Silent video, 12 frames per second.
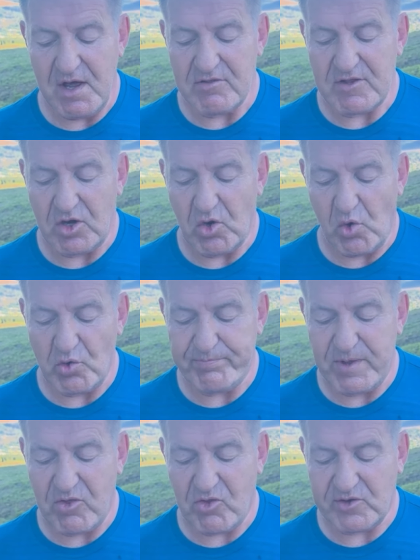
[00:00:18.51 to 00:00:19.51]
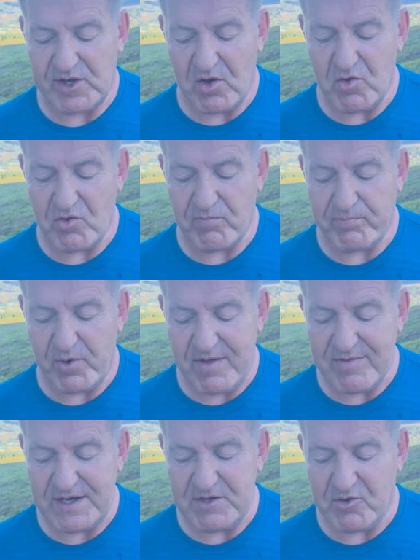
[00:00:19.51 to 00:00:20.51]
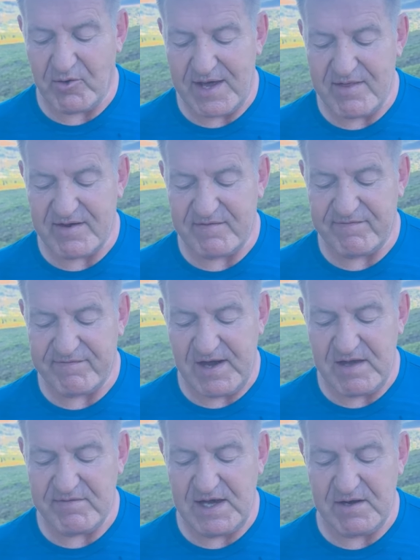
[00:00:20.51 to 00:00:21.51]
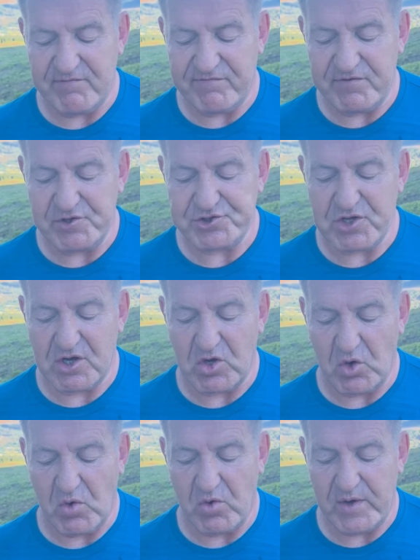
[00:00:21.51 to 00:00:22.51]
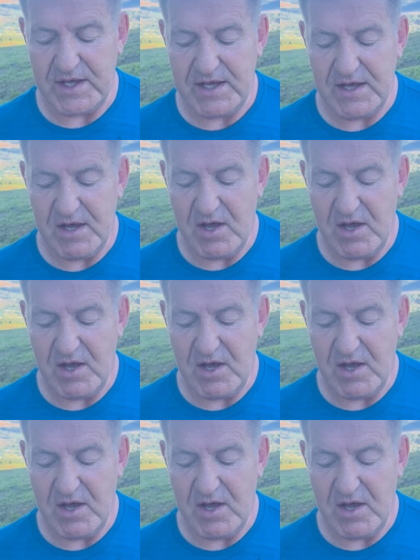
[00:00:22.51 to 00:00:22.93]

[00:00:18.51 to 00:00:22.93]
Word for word: The Lord bestows present grace and favor and future glory,